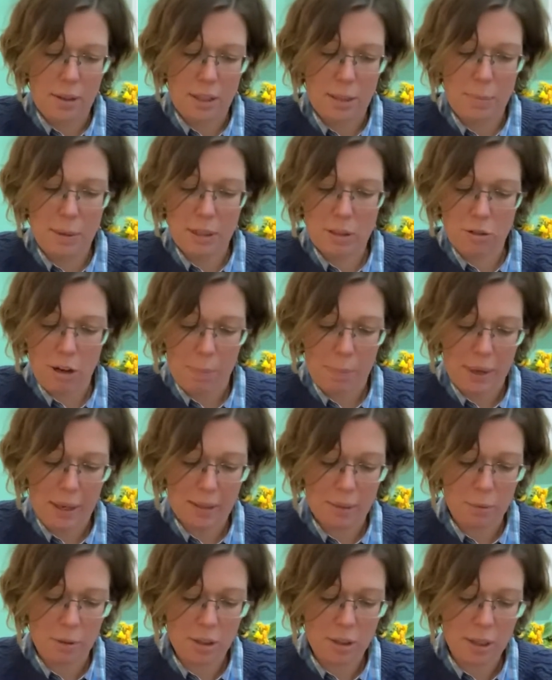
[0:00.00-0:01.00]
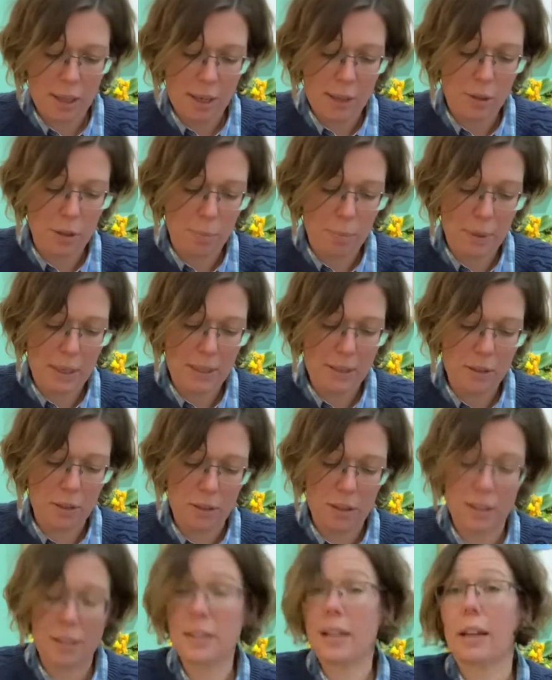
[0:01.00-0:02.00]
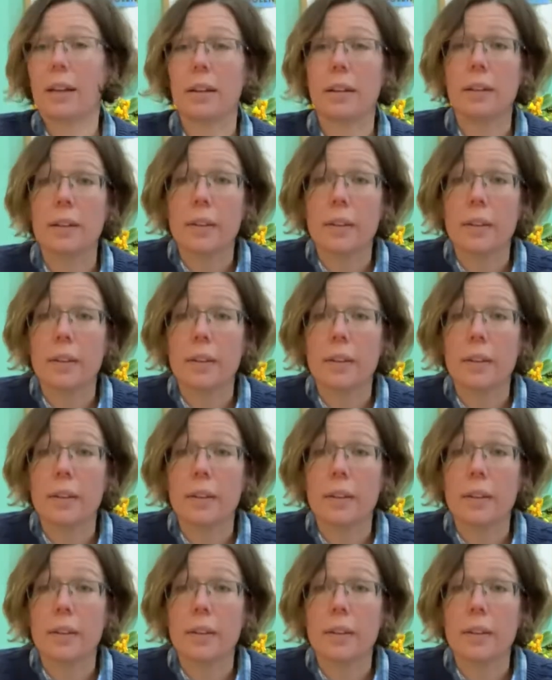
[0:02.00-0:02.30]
a bit scrappy because I'm going to tie another piece on in a second,